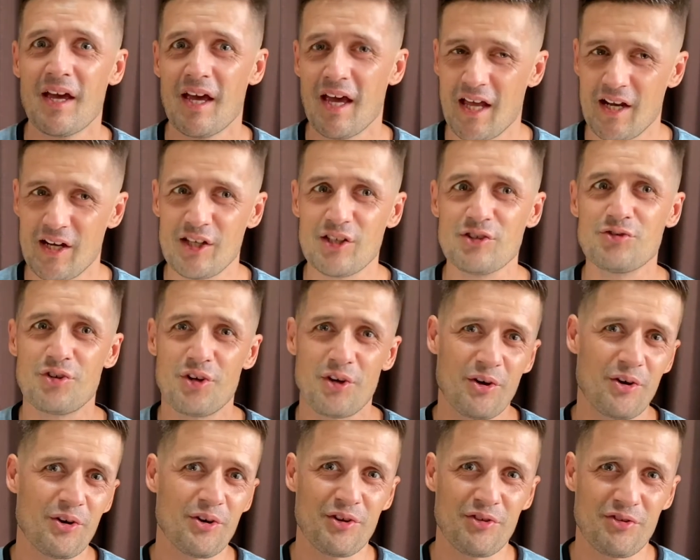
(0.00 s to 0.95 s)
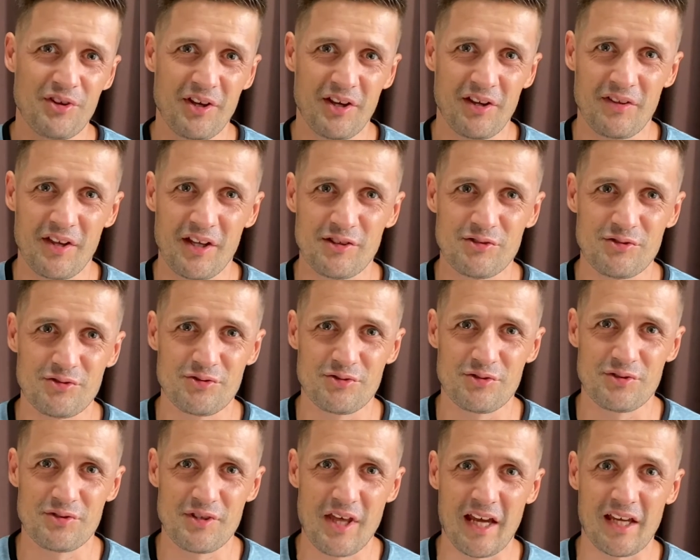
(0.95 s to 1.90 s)
And he's the only thing
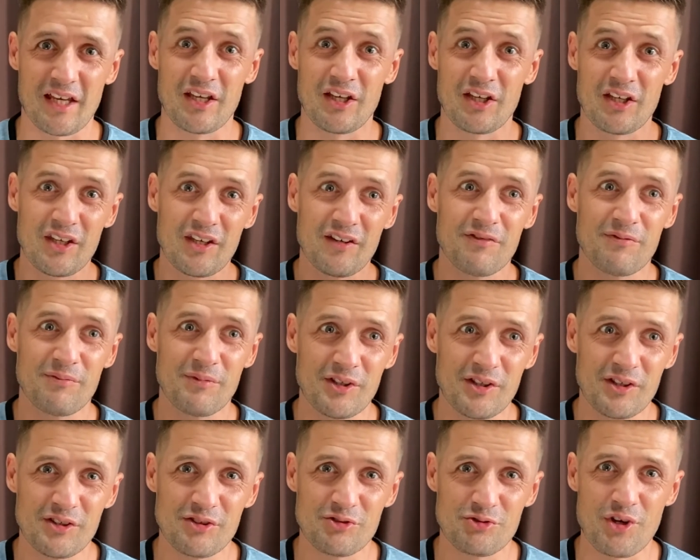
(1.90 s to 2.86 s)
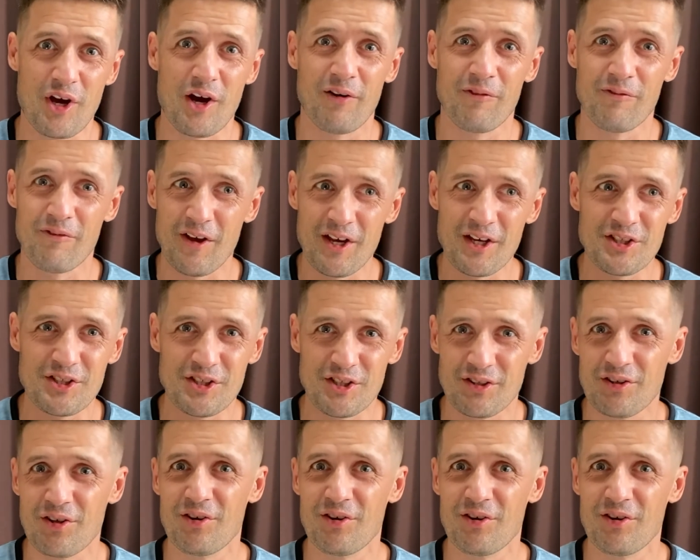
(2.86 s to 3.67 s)
that can give me salvation,